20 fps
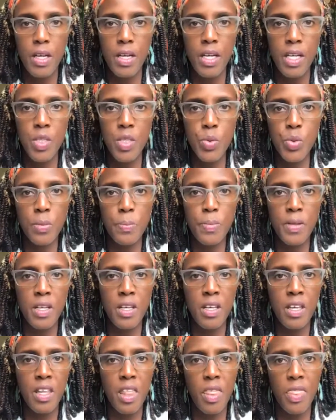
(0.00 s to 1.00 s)
It will
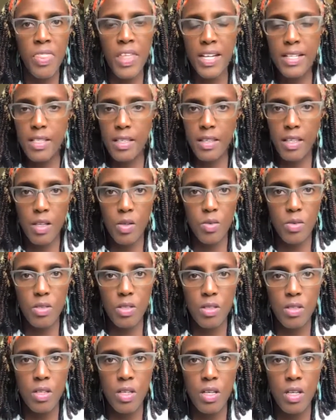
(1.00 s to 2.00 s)
be
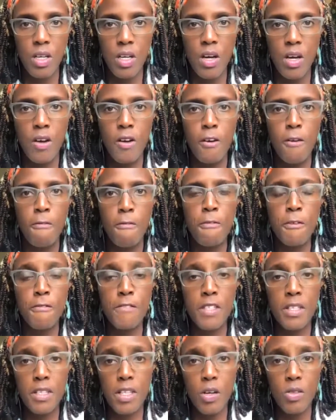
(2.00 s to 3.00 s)
30,000,
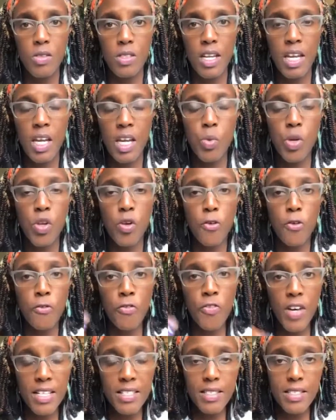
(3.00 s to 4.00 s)
50,000. And when you
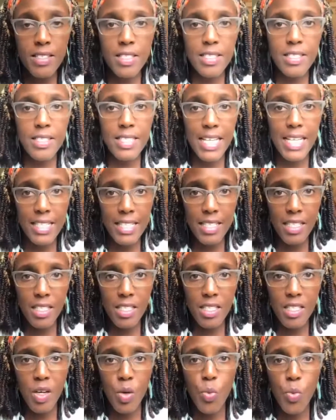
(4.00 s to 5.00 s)
first set
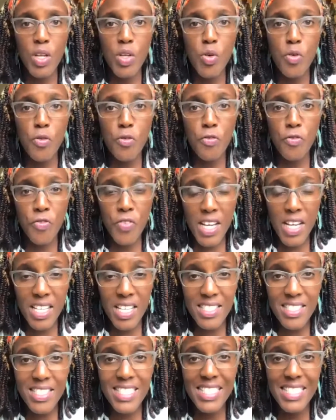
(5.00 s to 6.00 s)
it, when you
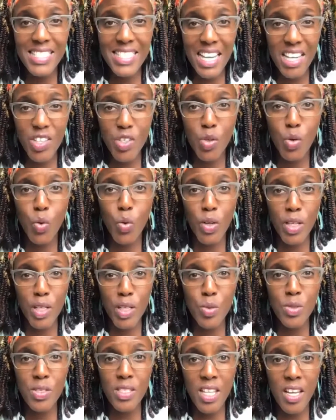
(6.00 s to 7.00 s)
first decide you're going
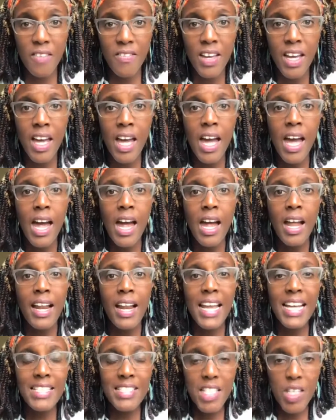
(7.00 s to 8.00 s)
to save,
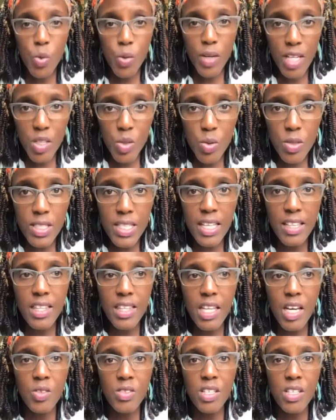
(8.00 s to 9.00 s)
let's say you can do
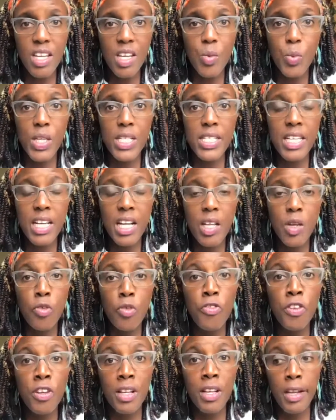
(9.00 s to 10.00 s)
10,000 and we tell you
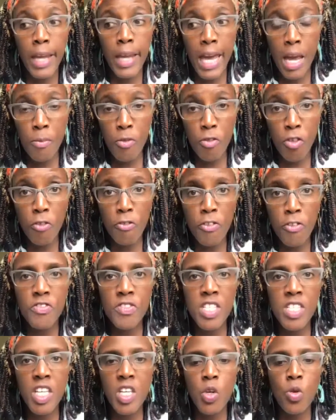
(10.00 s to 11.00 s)
aim for
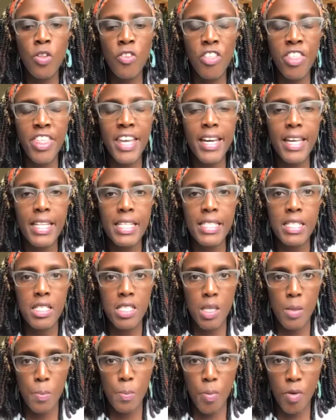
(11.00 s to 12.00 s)
50, you will think that
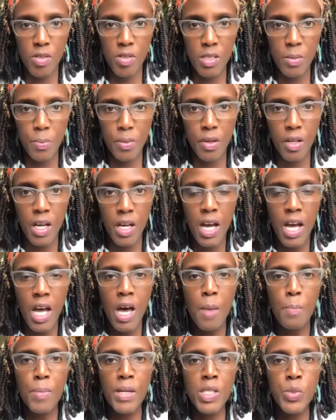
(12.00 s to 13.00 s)
it's impossible.
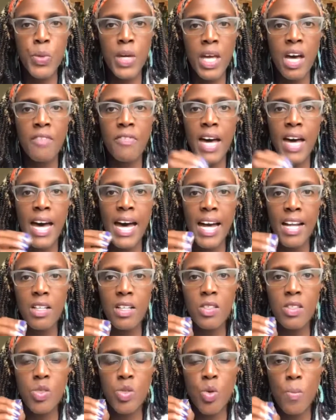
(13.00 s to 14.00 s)
But we have
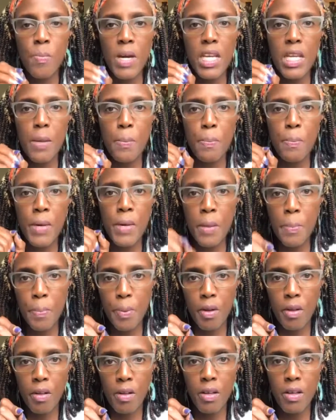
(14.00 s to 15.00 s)
had so many
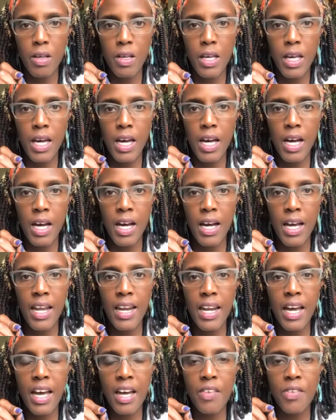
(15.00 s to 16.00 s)
people, yeah?
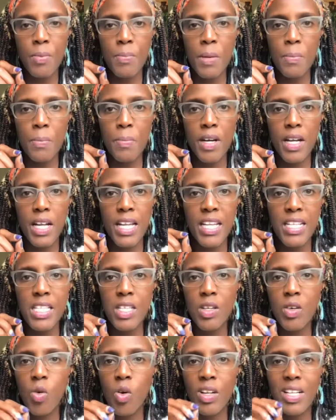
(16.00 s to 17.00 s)
And I remember a
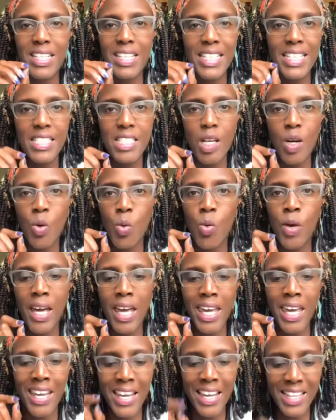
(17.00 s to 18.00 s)
lady called Linda, who
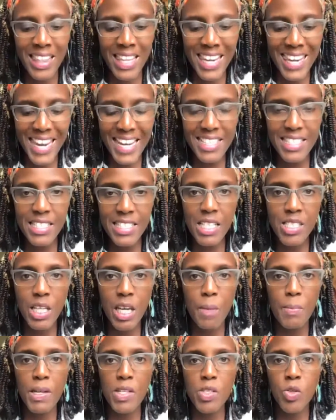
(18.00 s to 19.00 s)
the next year she
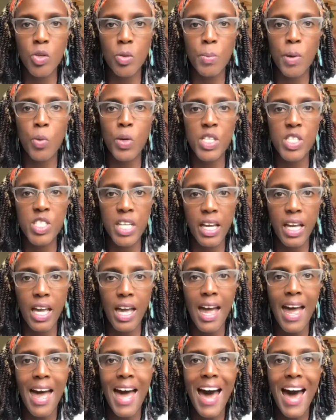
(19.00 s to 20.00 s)
came and told me,
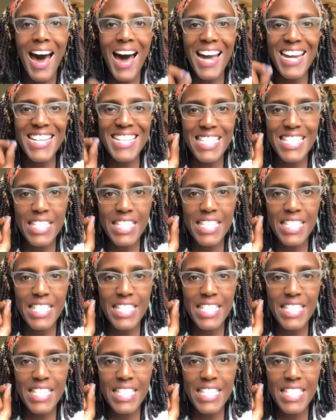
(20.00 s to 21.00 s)
Waceke, I
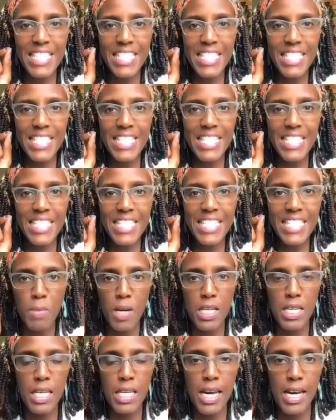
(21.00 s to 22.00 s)
doubled the amount of
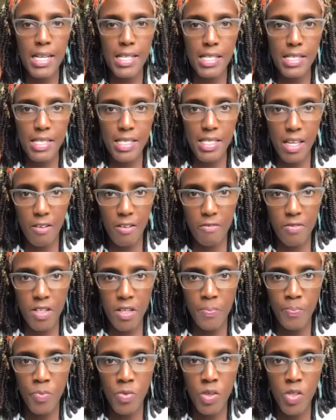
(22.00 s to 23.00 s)
money I
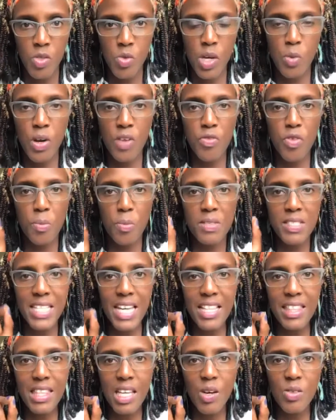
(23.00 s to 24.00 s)
saved. So I went from
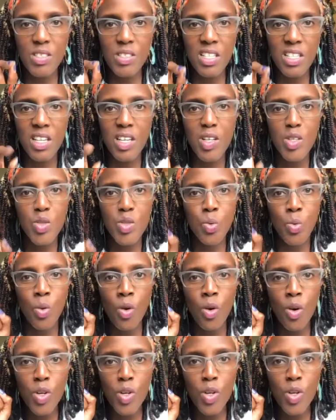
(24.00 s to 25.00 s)
10,000
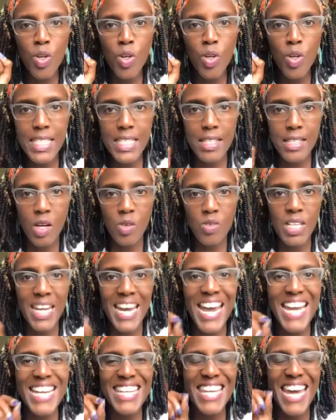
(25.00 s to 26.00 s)
to 20,000.
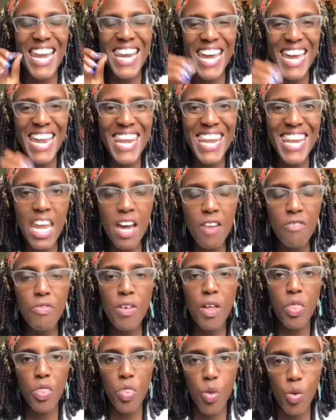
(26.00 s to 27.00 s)
And I
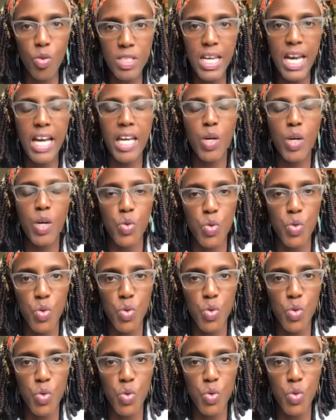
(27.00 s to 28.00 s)
never thought I could
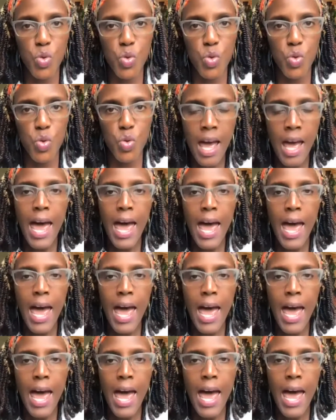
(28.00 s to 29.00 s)
do it.
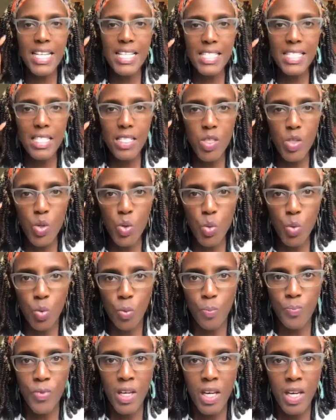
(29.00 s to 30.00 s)
And what does it
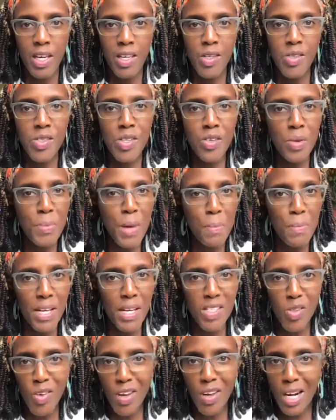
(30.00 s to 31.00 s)
do? You see, remember,
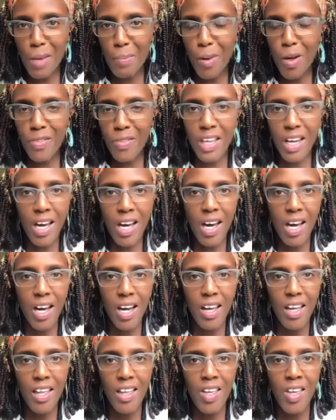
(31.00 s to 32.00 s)
it's all about the car.